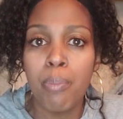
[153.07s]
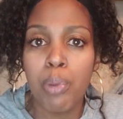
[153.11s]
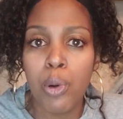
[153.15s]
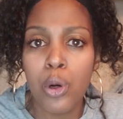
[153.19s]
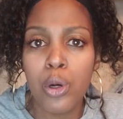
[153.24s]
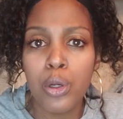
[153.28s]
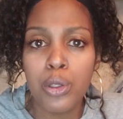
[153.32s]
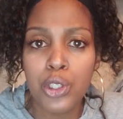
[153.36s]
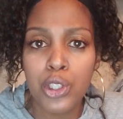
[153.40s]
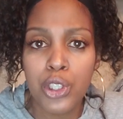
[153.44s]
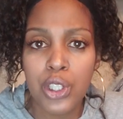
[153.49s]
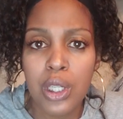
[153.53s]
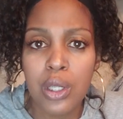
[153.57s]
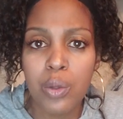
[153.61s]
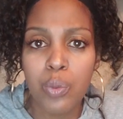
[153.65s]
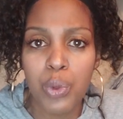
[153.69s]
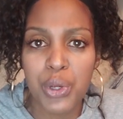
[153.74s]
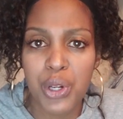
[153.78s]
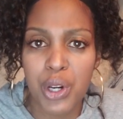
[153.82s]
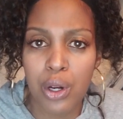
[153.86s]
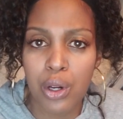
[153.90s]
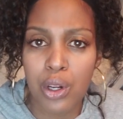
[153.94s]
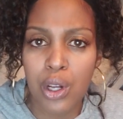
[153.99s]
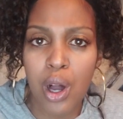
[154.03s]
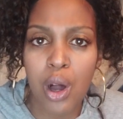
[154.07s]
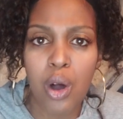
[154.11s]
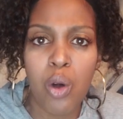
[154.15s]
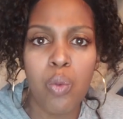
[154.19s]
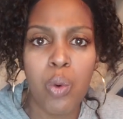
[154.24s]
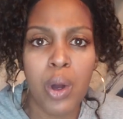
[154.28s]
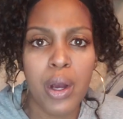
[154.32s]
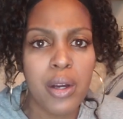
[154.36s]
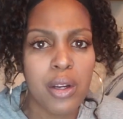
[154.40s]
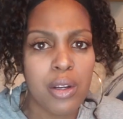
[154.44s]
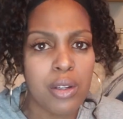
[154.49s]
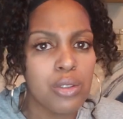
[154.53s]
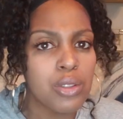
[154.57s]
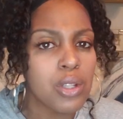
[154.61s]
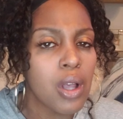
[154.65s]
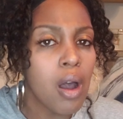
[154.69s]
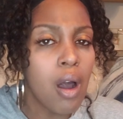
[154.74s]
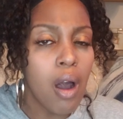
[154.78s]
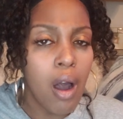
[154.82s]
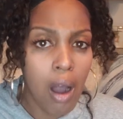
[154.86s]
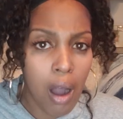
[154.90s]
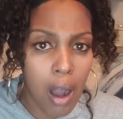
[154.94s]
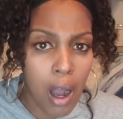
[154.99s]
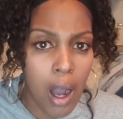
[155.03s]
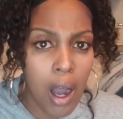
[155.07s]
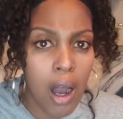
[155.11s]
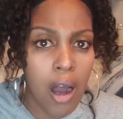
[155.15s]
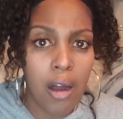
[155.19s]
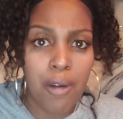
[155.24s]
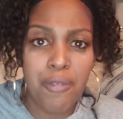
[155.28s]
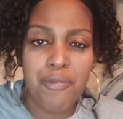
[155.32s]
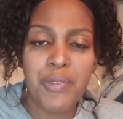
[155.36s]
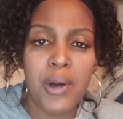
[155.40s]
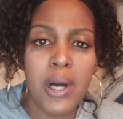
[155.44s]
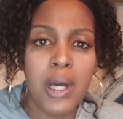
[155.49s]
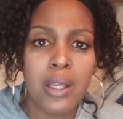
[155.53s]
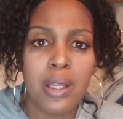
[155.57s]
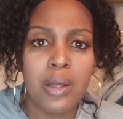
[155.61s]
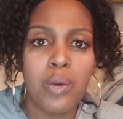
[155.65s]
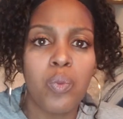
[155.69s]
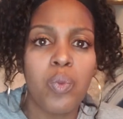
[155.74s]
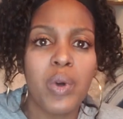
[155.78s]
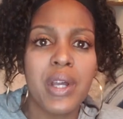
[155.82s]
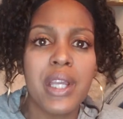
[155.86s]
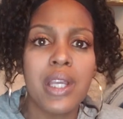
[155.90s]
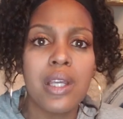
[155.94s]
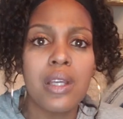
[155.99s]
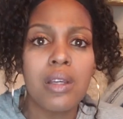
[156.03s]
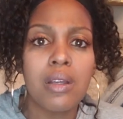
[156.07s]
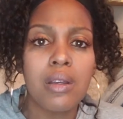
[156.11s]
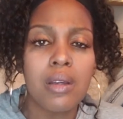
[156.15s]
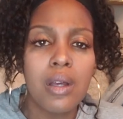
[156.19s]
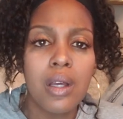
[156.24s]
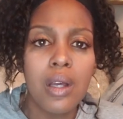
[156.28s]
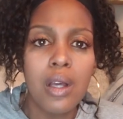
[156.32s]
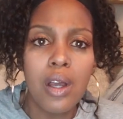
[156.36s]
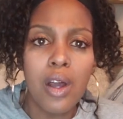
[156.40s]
bullshit with her co-workers all fucking week